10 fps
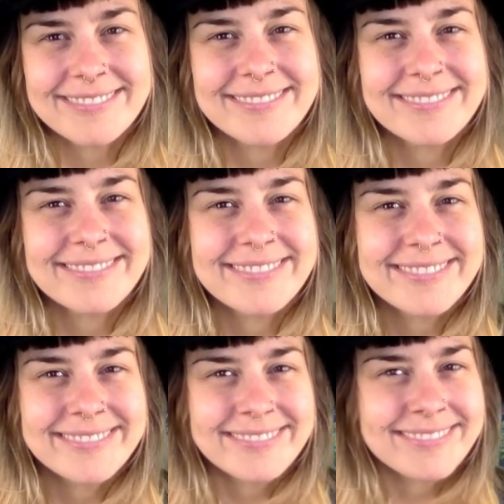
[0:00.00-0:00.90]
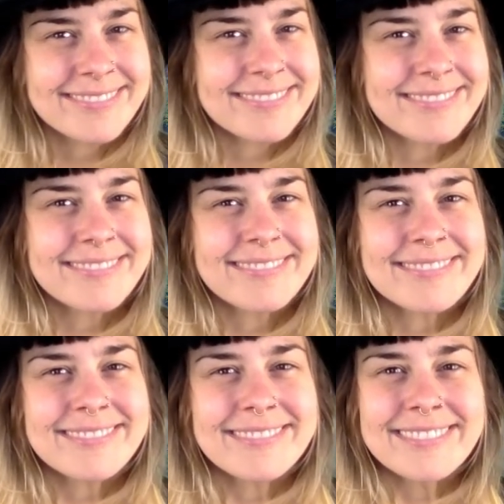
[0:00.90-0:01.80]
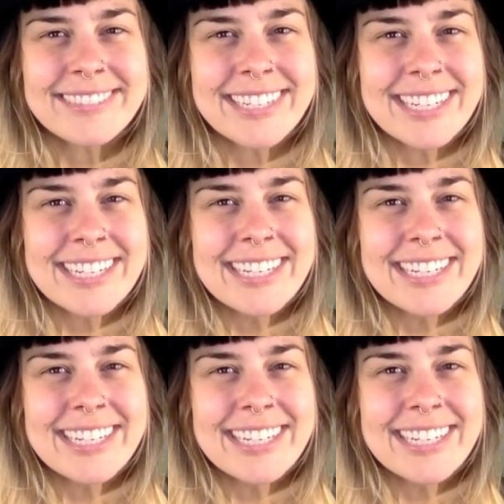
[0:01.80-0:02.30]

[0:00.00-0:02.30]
Nobody speaks.